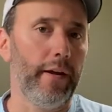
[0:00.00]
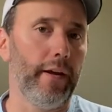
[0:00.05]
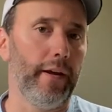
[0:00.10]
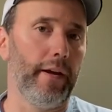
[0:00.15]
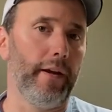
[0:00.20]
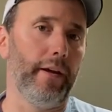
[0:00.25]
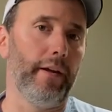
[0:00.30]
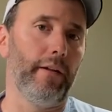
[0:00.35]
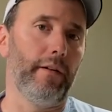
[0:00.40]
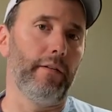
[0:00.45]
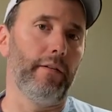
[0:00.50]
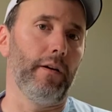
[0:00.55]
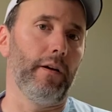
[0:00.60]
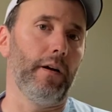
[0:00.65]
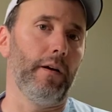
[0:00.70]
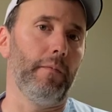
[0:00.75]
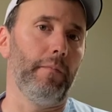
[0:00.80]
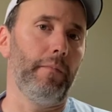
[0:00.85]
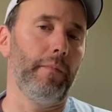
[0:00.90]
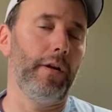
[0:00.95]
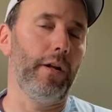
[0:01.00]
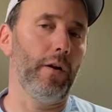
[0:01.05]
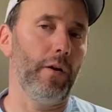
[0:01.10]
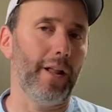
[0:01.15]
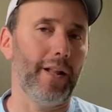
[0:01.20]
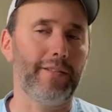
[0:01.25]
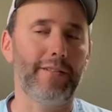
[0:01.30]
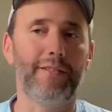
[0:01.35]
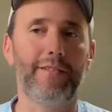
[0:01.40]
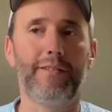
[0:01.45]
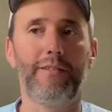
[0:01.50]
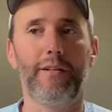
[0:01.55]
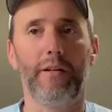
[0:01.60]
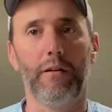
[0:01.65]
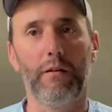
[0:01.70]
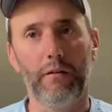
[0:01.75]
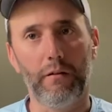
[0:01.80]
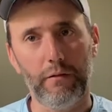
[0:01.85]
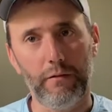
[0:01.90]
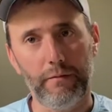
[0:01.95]
And, you know, it's
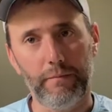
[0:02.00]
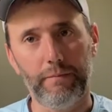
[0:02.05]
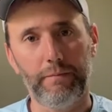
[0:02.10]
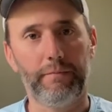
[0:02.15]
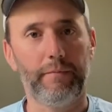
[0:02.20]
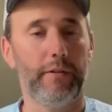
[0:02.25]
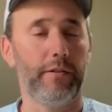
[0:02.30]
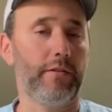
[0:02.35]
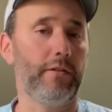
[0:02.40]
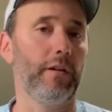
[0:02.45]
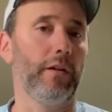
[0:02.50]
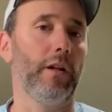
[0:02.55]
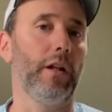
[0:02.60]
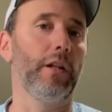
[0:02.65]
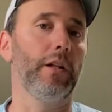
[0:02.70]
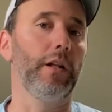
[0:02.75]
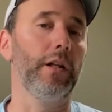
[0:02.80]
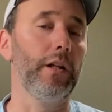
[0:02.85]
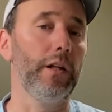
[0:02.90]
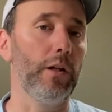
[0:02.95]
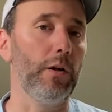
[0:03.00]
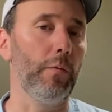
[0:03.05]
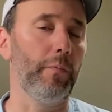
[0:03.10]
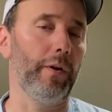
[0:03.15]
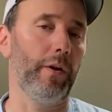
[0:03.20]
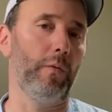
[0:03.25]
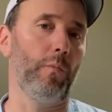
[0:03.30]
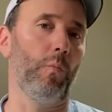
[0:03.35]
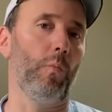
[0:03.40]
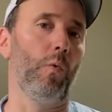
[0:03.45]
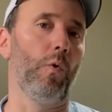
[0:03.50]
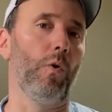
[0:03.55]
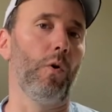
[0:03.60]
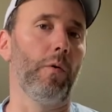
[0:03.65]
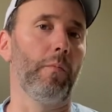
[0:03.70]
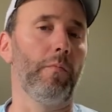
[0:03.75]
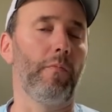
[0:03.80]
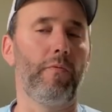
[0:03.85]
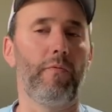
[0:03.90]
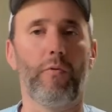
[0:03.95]
still a little bit
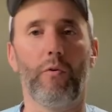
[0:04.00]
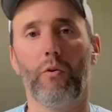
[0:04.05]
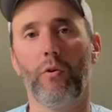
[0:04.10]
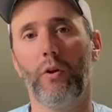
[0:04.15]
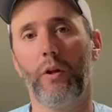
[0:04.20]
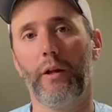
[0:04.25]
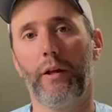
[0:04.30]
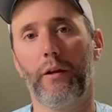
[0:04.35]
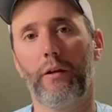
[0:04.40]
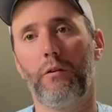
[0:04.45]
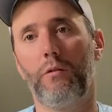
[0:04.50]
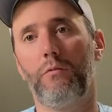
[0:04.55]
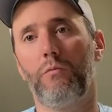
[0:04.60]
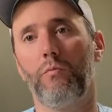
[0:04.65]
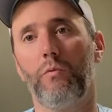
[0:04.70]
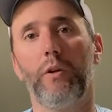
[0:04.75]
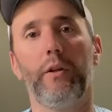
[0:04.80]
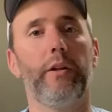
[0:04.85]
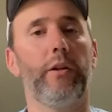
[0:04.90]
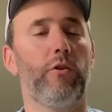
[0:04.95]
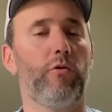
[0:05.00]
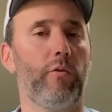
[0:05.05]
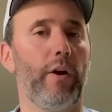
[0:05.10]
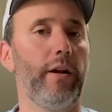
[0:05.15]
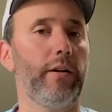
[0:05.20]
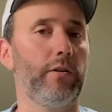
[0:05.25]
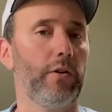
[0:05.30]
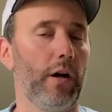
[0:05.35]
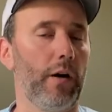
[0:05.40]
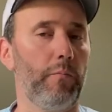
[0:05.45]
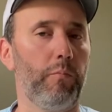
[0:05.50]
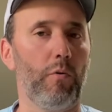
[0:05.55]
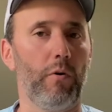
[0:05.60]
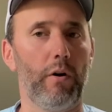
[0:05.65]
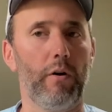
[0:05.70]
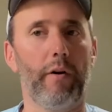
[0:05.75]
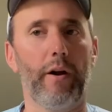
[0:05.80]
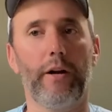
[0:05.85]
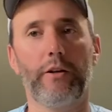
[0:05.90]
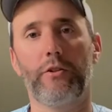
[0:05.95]
warm for like really great
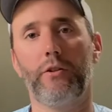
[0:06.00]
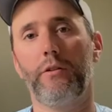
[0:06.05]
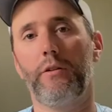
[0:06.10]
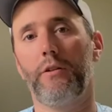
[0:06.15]
topwater action.